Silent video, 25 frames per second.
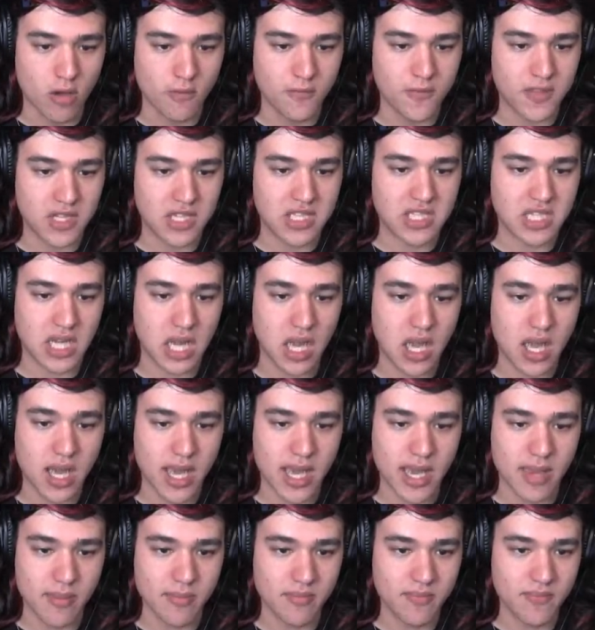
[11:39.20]
of the
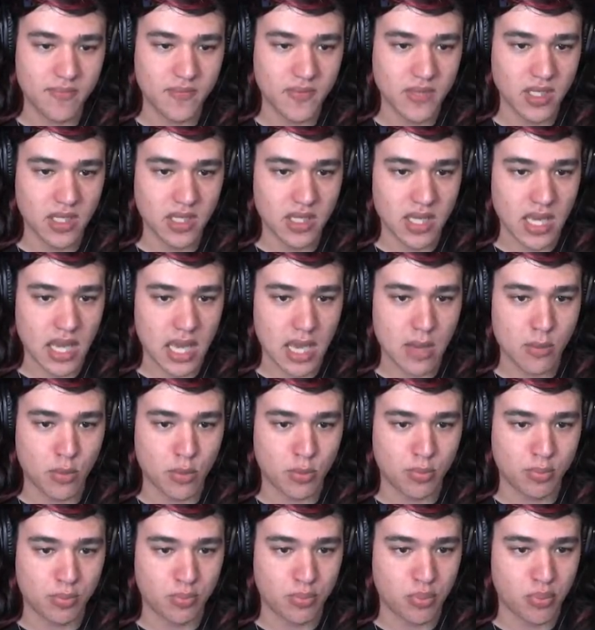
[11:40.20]
time, it
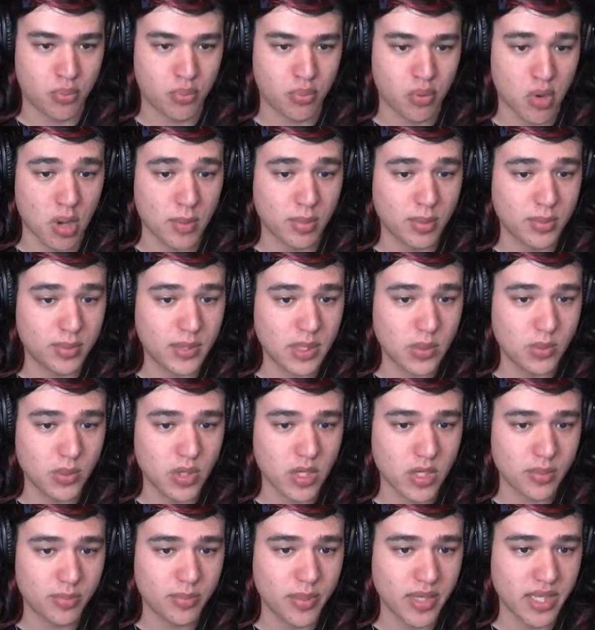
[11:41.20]
would probably
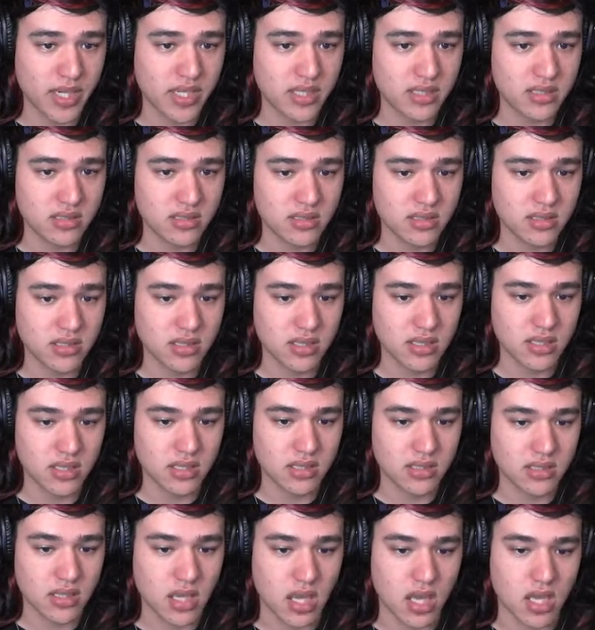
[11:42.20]
work better.
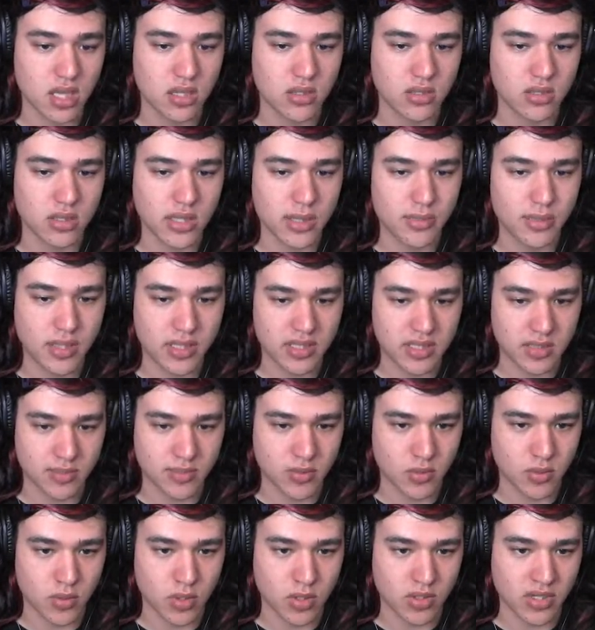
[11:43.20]
Oh, I picked
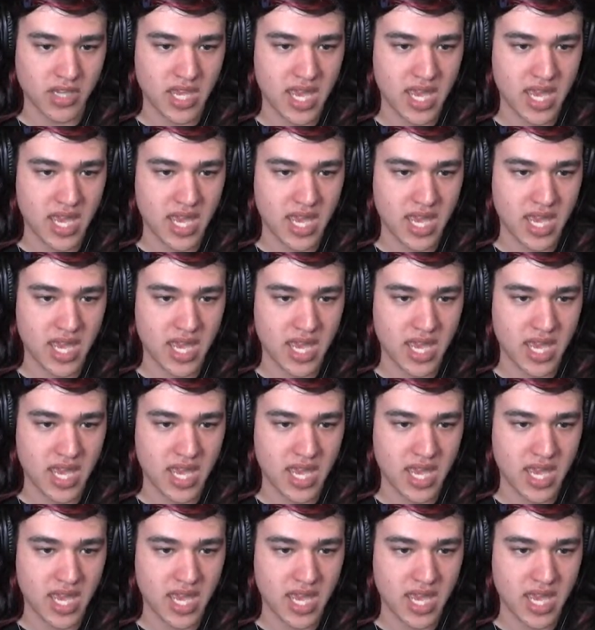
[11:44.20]
up the wrong